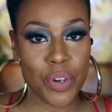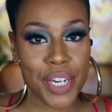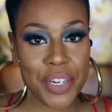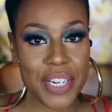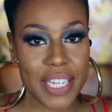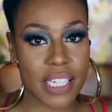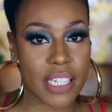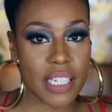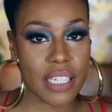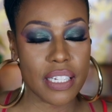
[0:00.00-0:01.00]
So here it
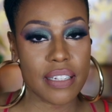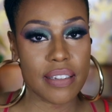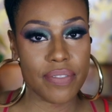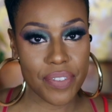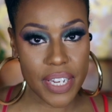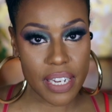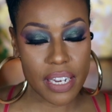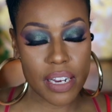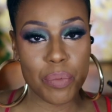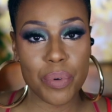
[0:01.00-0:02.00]
is. This is
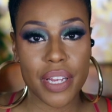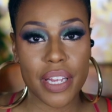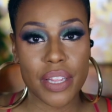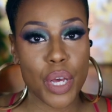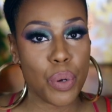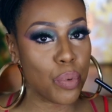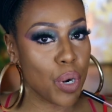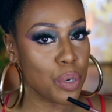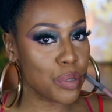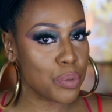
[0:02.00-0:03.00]
Fia with
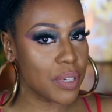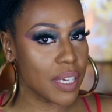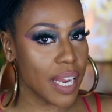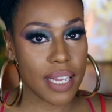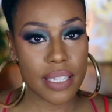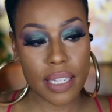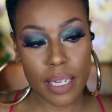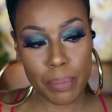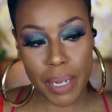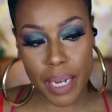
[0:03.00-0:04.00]
Rosewood as the
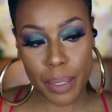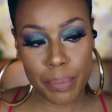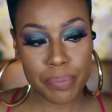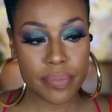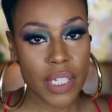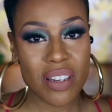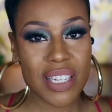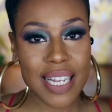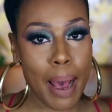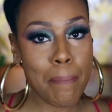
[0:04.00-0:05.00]
lip liner. So
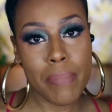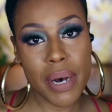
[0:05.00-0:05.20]
it's not